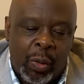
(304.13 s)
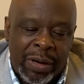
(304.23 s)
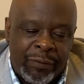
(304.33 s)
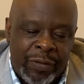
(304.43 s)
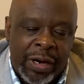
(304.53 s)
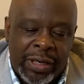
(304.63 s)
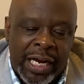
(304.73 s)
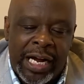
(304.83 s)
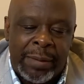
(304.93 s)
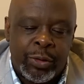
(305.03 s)
when fear
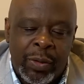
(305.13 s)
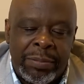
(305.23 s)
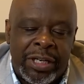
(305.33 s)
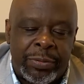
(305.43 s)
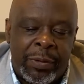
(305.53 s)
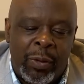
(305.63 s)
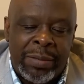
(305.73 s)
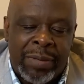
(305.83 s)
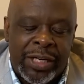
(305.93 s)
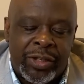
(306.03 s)
comes, we must we
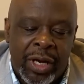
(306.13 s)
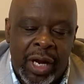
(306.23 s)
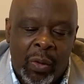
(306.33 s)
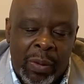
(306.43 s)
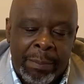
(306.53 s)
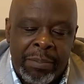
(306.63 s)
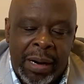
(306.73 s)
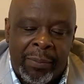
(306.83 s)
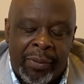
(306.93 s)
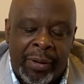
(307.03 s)
must
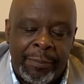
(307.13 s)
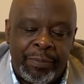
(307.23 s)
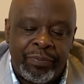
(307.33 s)
remember